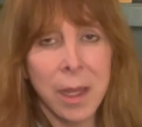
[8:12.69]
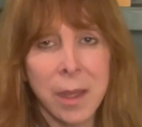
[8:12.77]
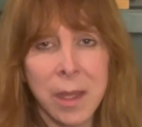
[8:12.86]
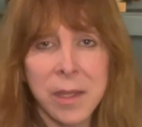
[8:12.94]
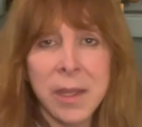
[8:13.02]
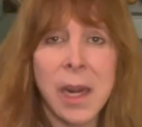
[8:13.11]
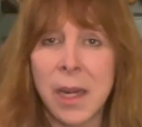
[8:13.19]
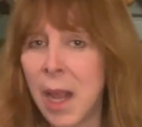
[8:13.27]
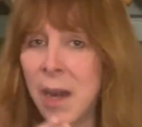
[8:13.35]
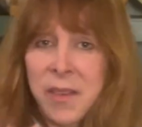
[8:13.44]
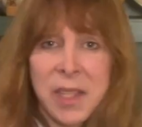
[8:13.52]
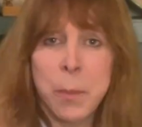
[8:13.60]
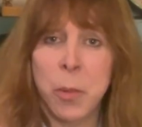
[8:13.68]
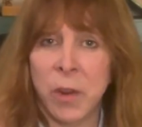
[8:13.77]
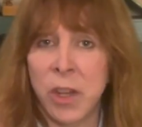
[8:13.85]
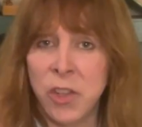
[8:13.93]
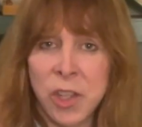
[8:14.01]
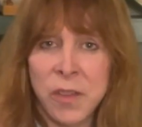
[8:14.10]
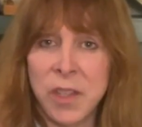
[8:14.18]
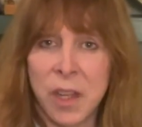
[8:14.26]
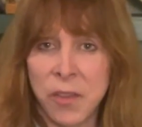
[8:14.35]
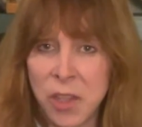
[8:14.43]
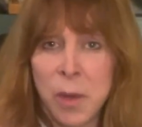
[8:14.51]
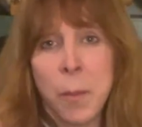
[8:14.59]
there's not a lot of separation of
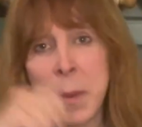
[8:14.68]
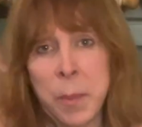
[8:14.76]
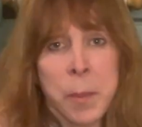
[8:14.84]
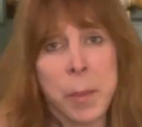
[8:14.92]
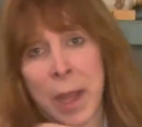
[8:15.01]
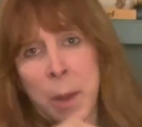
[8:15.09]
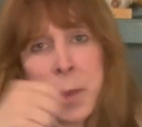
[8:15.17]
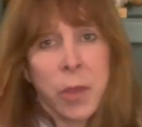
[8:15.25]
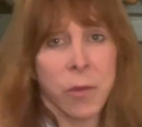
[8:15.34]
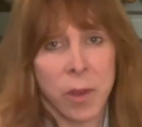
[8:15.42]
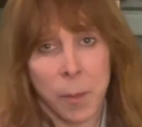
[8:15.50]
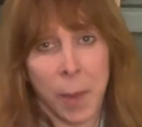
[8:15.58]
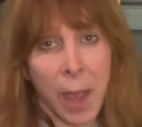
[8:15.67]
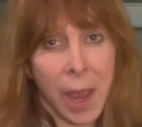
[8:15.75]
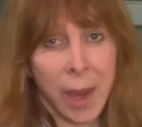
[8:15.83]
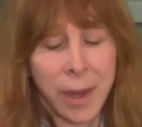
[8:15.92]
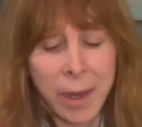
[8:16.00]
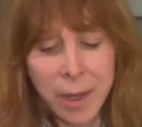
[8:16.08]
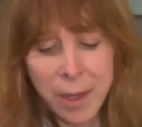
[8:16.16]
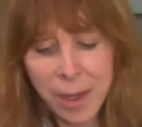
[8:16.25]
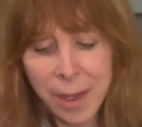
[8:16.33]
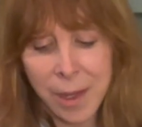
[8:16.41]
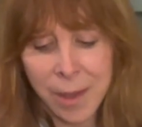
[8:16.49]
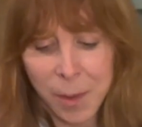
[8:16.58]
stuff, so you might be plowing through the bag.
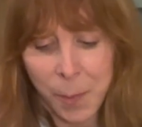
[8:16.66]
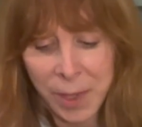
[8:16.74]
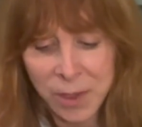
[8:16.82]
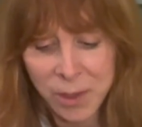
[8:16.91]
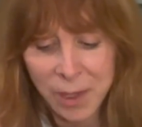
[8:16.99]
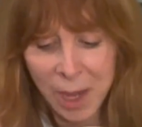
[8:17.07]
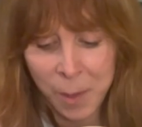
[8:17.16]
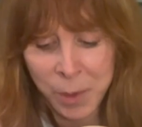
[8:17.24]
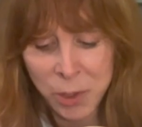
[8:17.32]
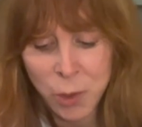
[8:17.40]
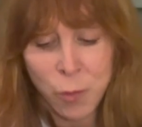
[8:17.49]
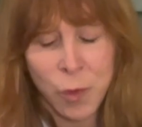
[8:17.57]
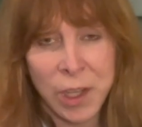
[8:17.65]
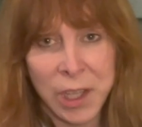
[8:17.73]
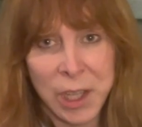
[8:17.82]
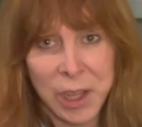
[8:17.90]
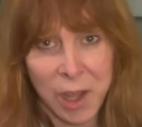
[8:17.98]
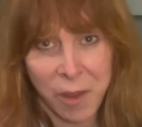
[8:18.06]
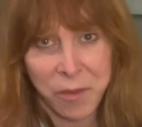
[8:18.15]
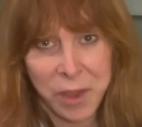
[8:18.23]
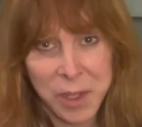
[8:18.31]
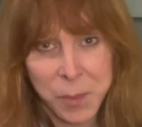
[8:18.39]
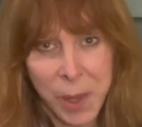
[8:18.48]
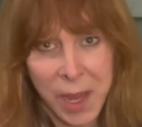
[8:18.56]
Depends on how much you really love
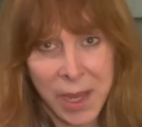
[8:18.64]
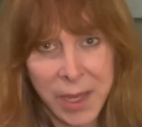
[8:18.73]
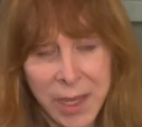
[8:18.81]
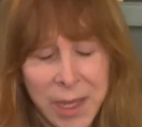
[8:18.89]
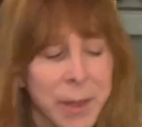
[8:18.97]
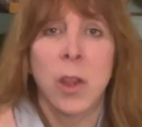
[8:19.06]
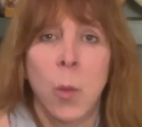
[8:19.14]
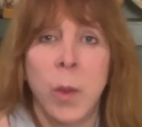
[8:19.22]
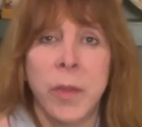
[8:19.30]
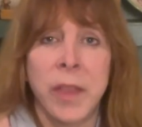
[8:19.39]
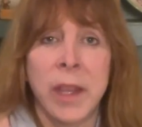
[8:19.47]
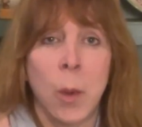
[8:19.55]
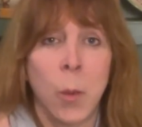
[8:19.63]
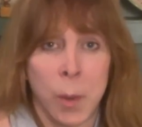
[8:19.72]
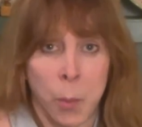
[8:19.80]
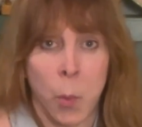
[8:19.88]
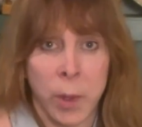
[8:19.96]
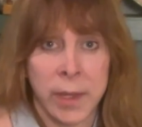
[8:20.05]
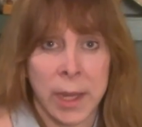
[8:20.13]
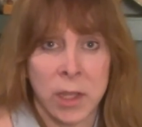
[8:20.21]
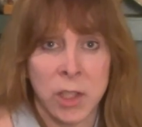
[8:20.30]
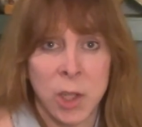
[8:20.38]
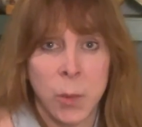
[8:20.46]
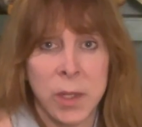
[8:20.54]
this bag. The one thing I want to point
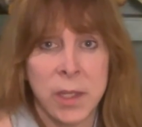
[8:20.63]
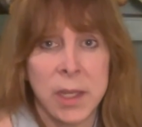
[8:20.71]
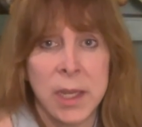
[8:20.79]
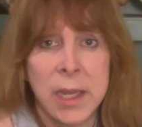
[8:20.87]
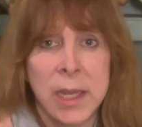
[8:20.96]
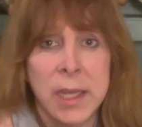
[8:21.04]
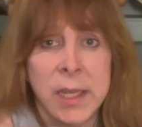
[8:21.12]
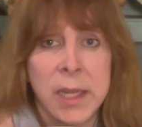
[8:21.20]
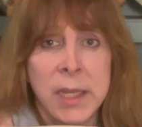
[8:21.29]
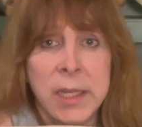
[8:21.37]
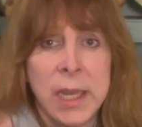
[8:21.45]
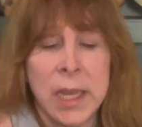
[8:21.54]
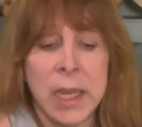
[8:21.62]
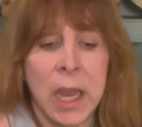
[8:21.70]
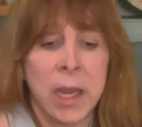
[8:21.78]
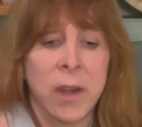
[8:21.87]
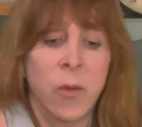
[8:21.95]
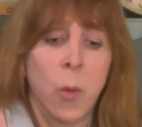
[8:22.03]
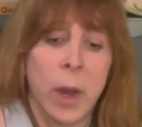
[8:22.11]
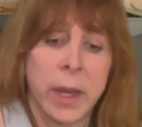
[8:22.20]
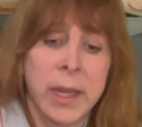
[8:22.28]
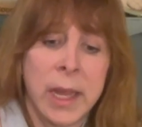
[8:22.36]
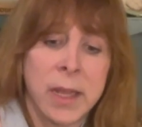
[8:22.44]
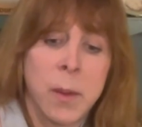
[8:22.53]
out to you is it does get kind of wide.
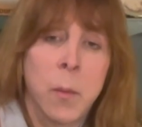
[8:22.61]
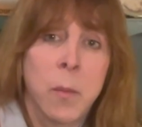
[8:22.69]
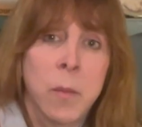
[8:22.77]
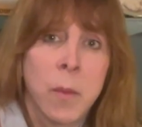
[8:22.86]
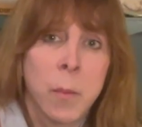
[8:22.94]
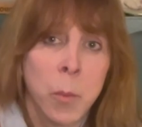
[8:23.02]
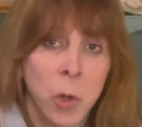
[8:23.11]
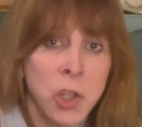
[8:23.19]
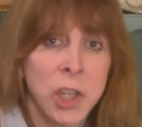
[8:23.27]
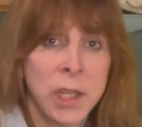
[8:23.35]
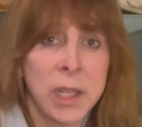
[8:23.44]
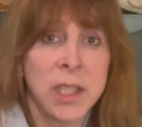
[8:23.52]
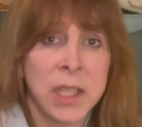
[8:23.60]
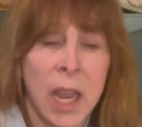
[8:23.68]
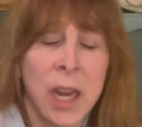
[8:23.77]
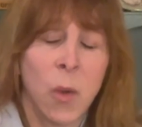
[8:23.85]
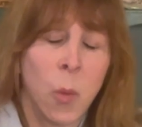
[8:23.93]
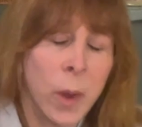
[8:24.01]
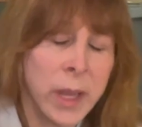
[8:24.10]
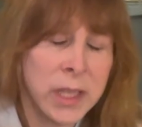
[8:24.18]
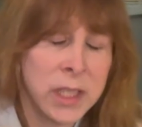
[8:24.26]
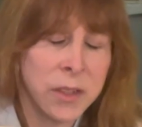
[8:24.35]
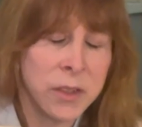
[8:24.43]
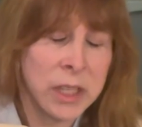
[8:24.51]
Now, the mushiness kind of
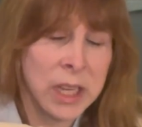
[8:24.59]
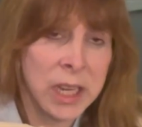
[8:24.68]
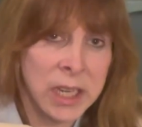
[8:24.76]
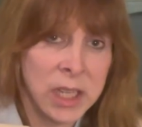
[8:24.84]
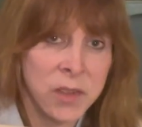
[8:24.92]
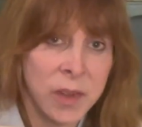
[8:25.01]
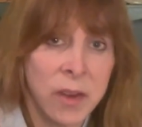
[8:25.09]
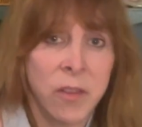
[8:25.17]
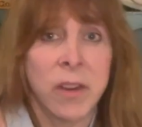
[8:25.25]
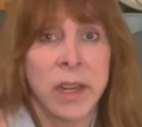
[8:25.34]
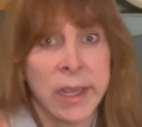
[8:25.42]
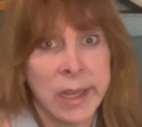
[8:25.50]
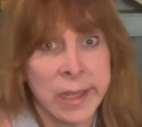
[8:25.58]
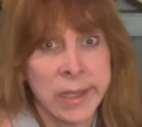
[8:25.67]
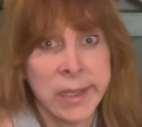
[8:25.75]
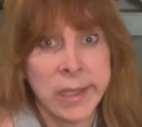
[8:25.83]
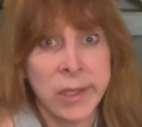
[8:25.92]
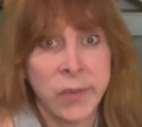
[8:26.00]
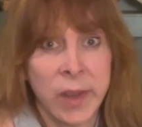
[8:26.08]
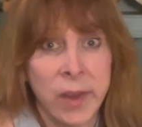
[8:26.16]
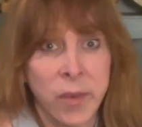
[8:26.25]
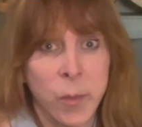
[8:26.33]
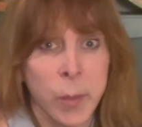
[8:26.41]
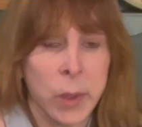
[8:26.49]
weighs in its favor and against its
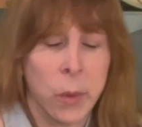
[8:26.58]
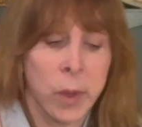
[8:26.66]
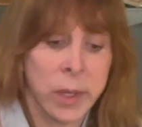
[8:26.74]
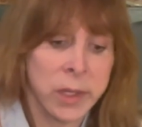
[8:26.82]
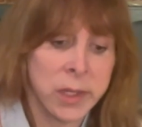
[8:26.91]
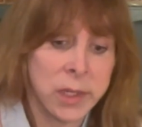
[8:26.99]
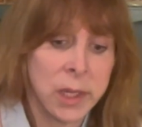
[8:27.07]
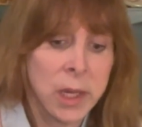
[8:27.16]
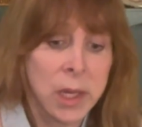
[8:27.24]
favor because